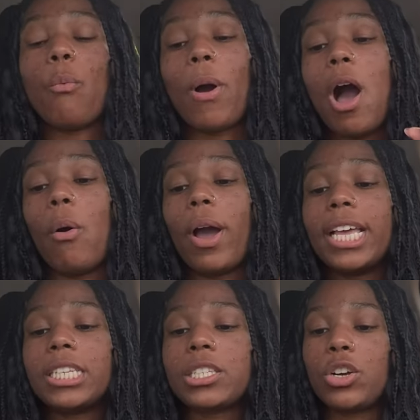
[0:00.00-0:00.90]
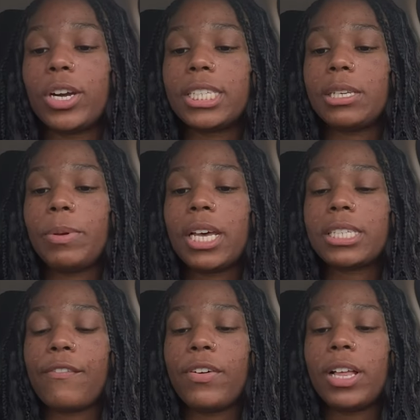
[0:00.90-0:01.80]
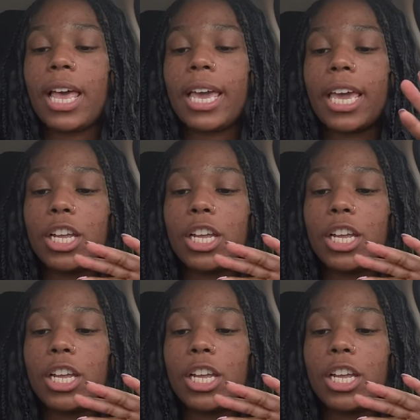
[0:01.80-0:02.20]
Wow, it's crazy because I feel like